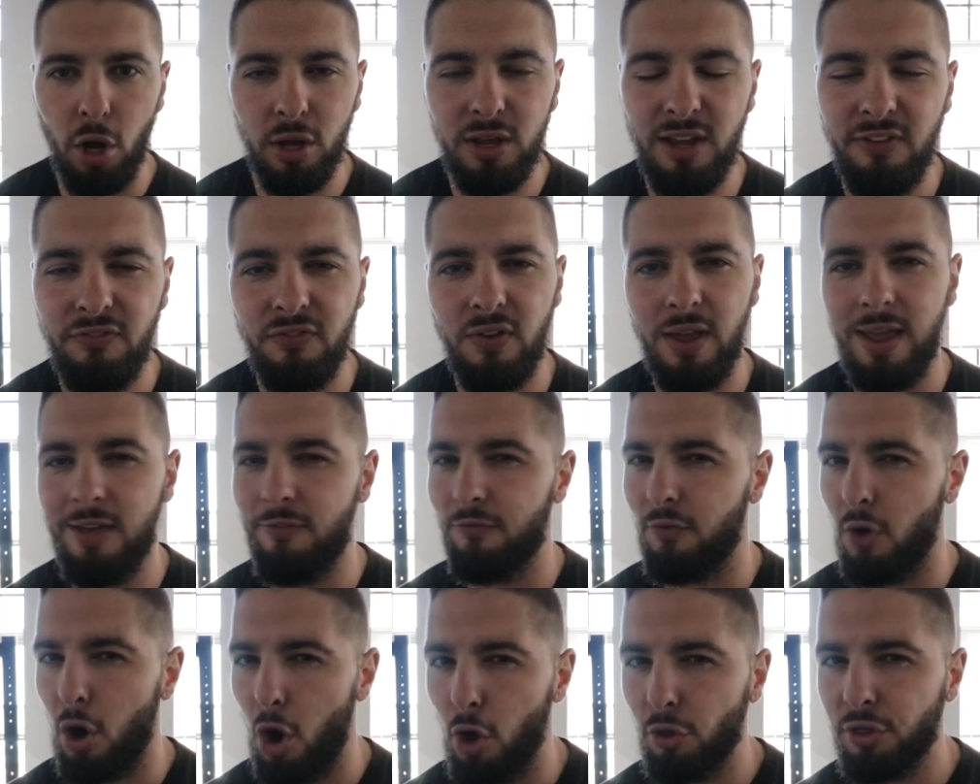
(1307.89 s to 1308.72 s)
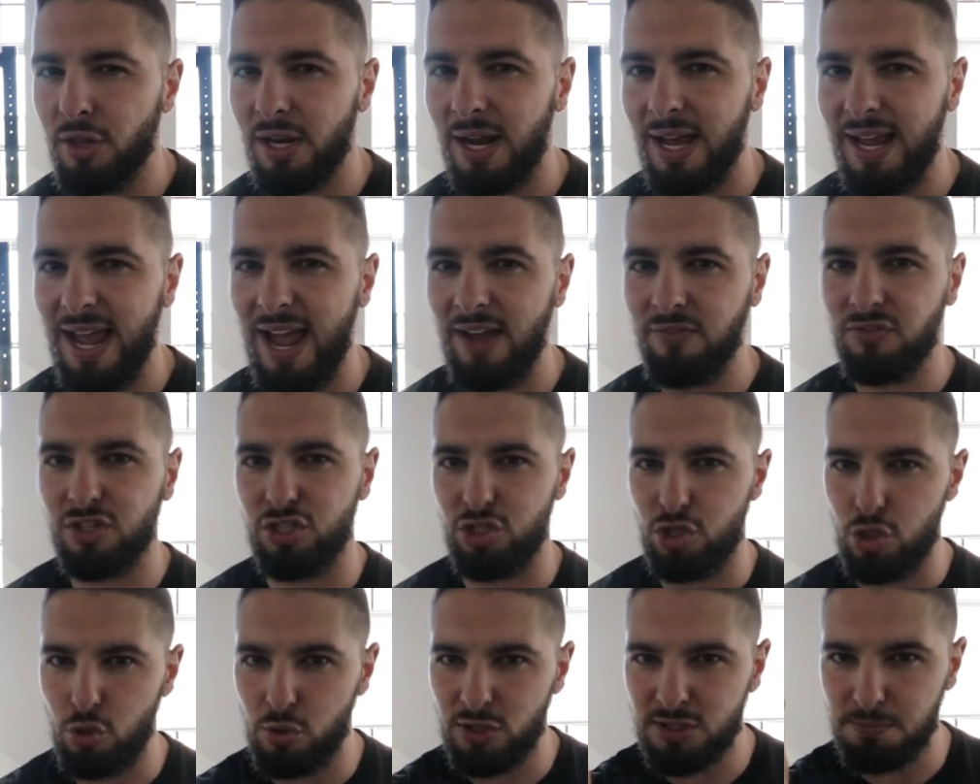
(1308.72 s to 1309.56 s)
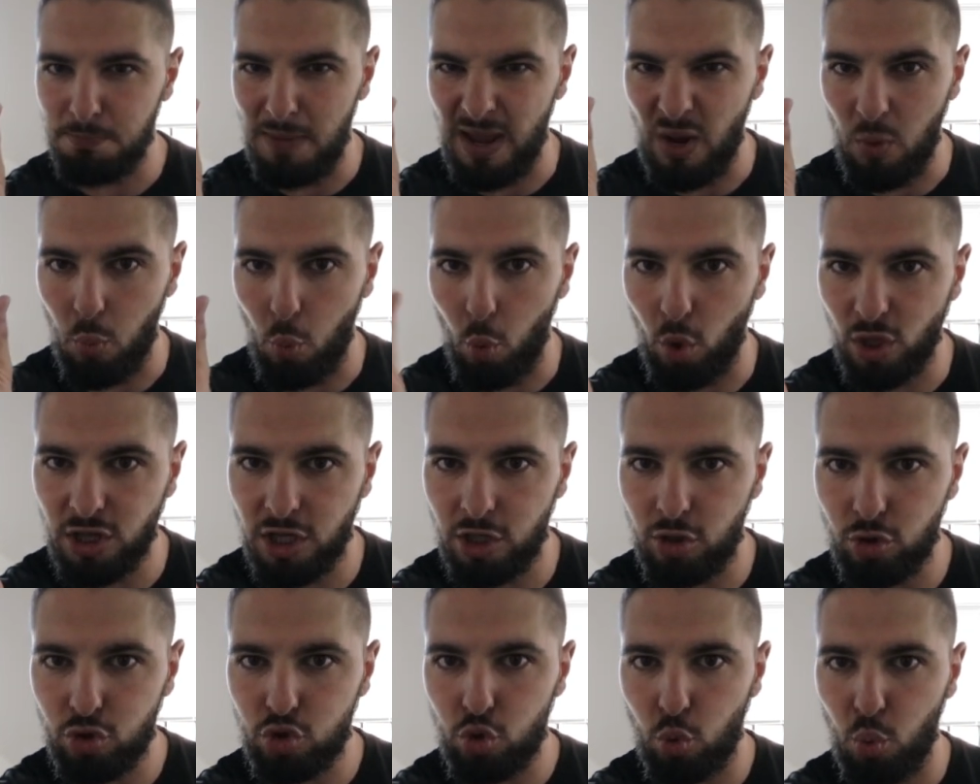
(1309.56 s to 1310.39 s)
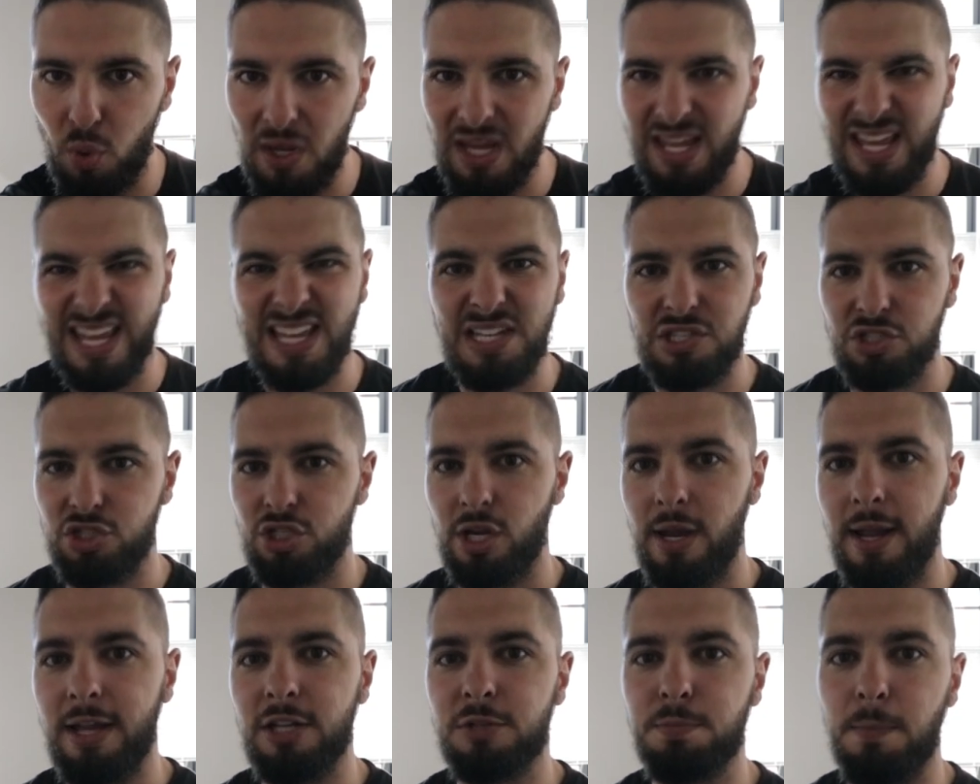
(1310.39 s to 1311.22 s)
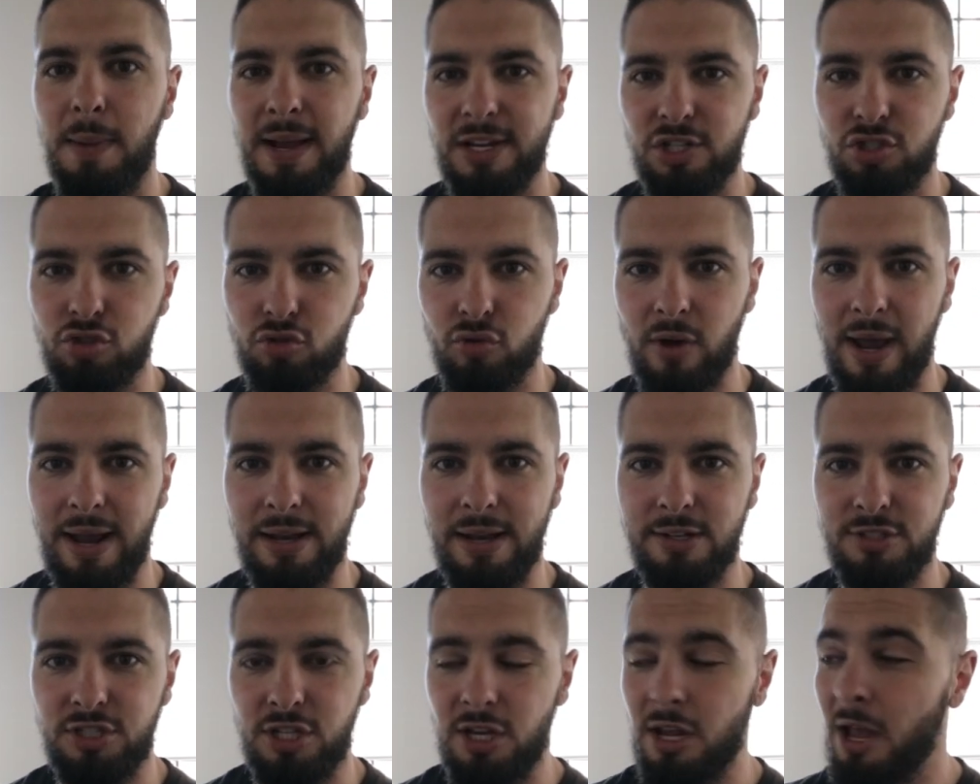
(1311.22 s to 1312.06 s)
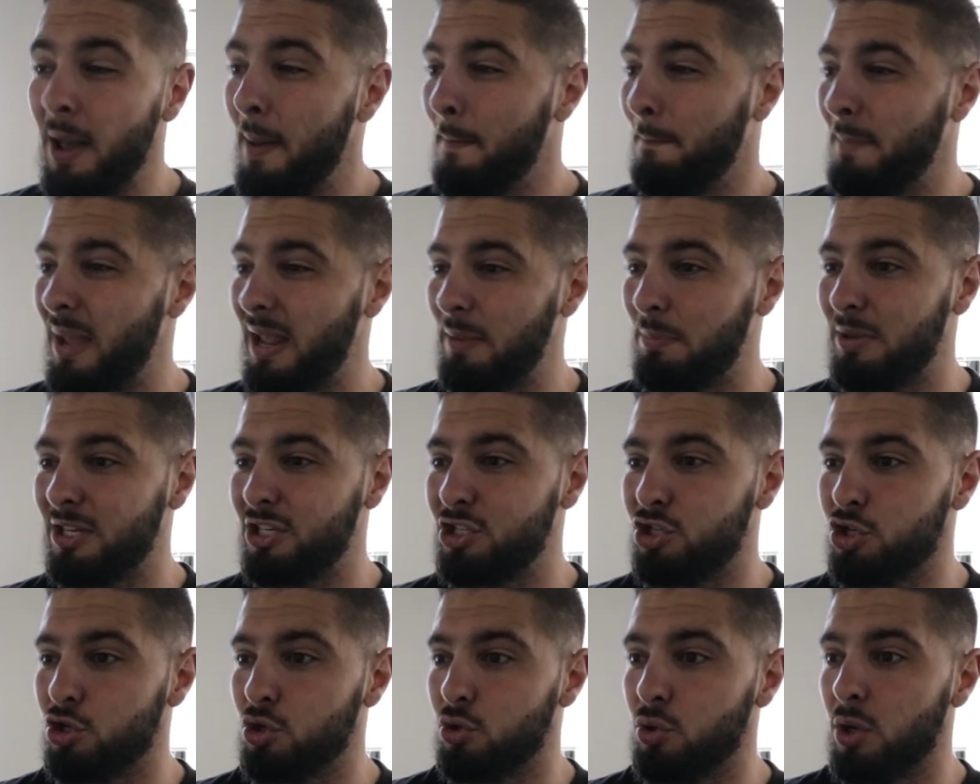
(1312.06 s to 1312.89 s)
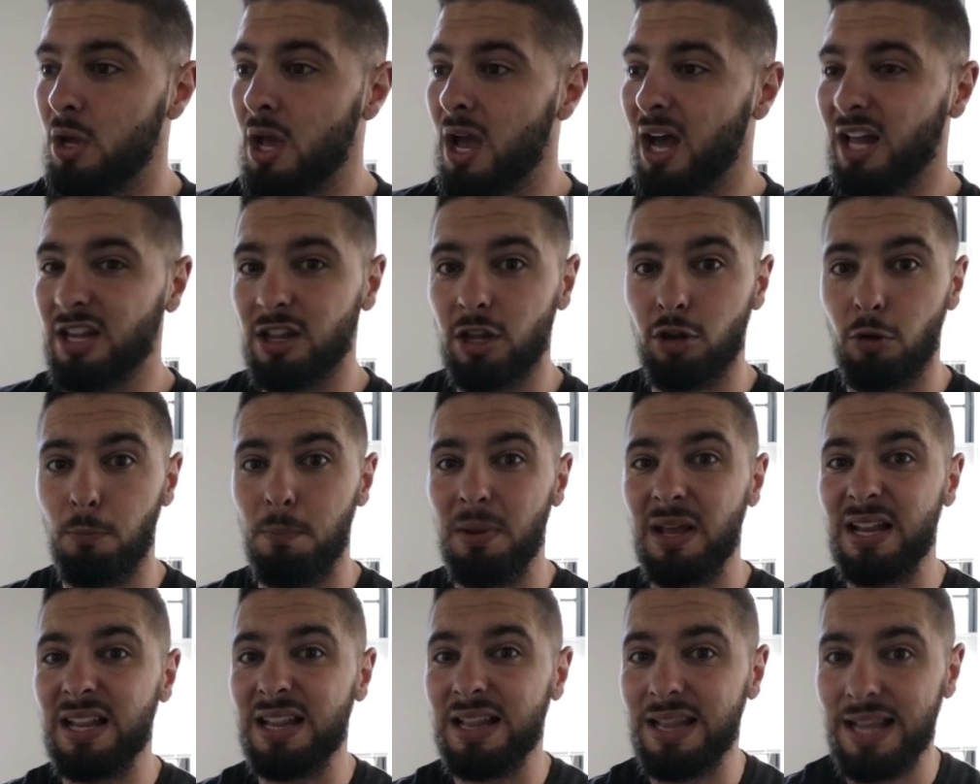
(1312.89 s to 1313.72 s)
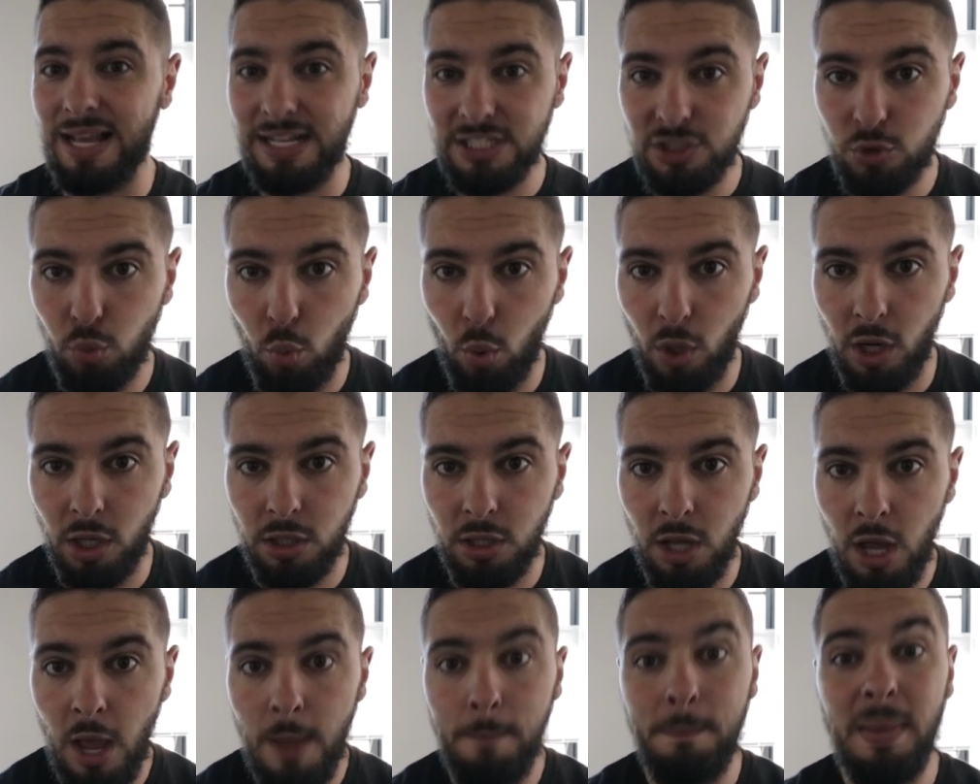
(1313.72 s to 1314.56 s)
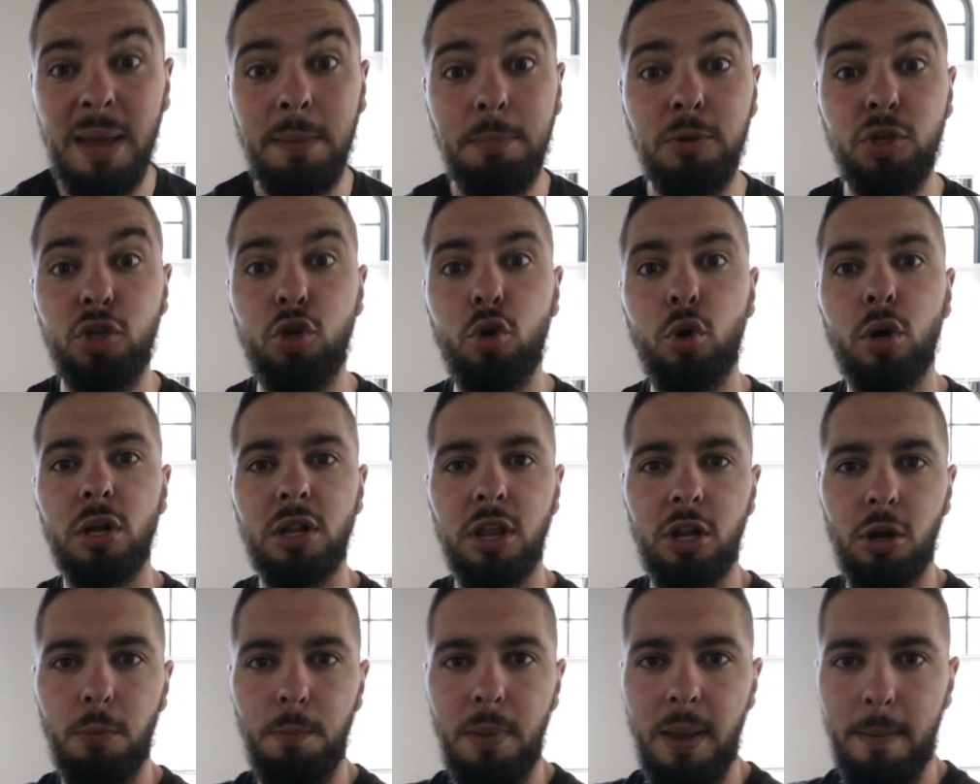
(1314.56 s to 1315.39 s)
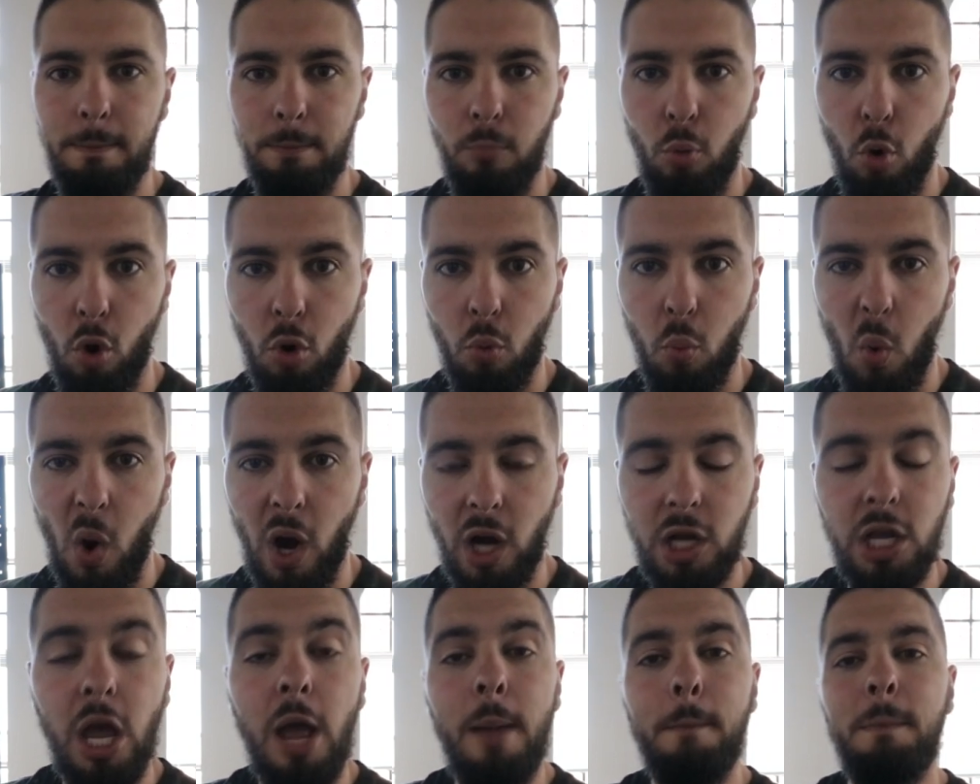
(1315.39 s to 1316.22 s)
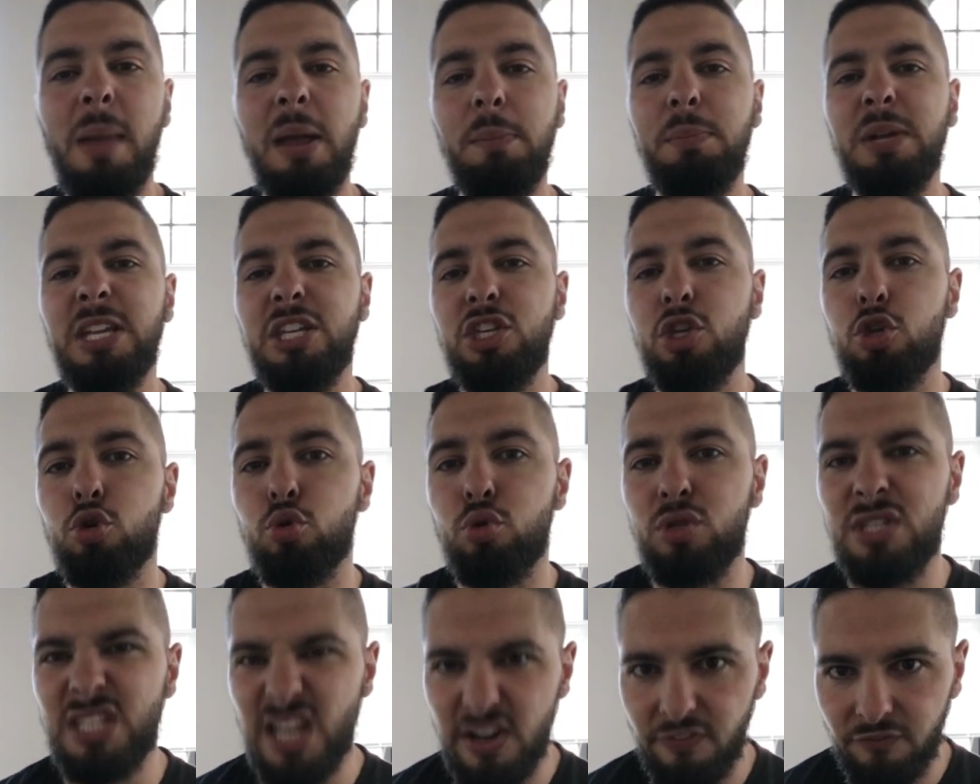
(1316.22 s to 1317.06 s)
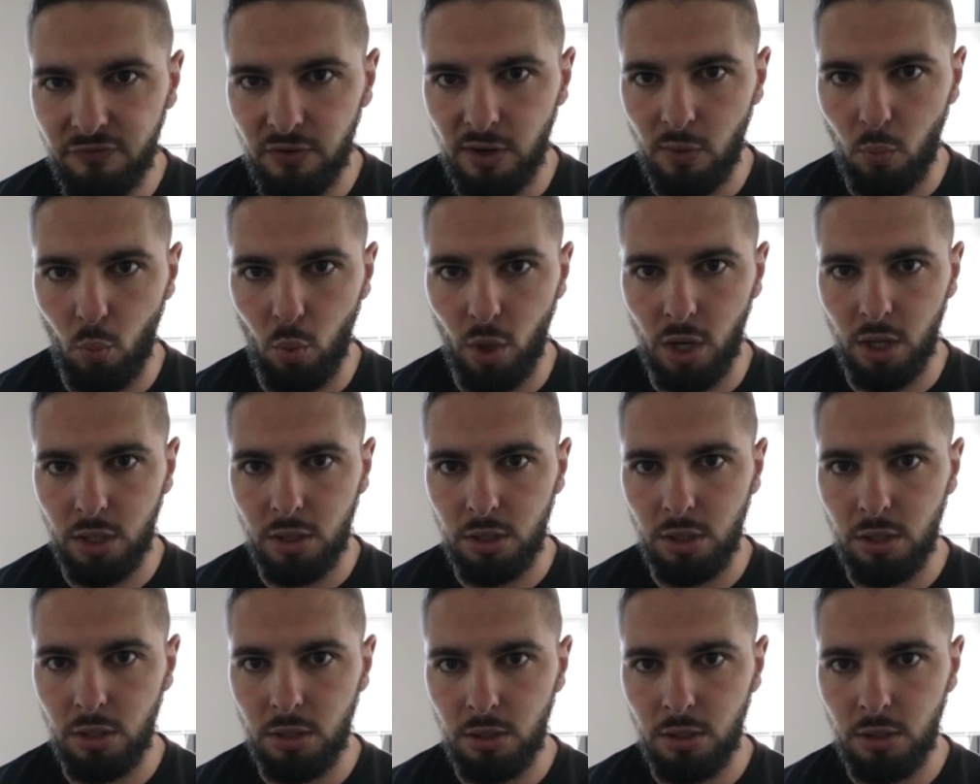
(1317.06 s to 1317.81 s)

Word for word: If all that I have to do is make one little tweak and change my strategy, maybe do a little bit less work, maybe do a little bit more work, maybe do different work,